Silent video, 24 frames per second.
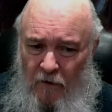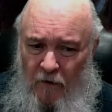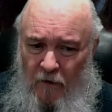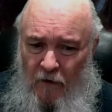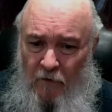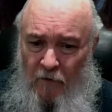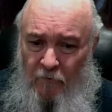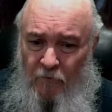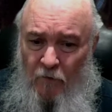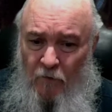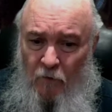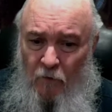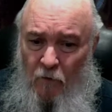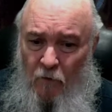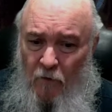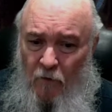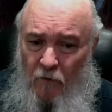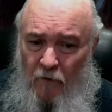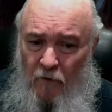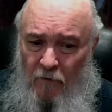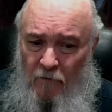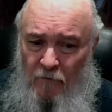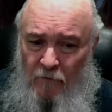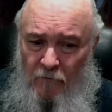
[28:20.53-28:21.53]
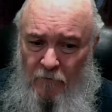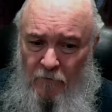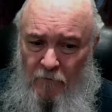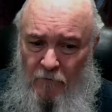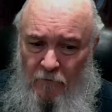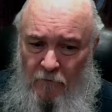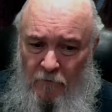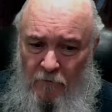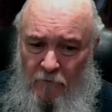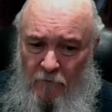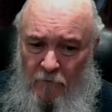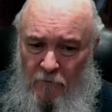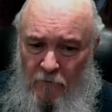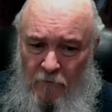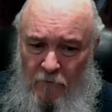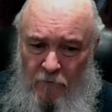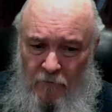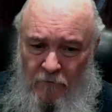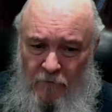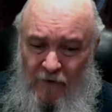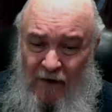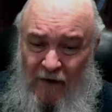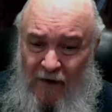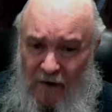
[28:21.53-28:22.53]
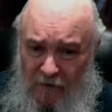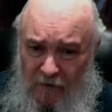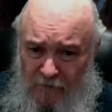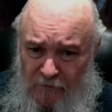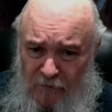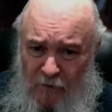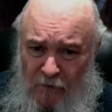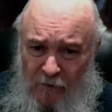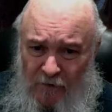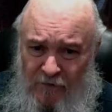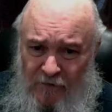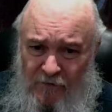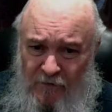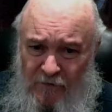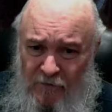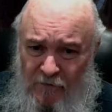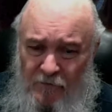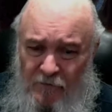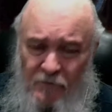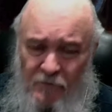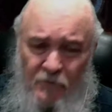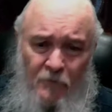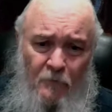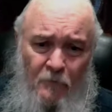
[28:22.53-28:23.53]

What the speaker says: If you want to ask questions,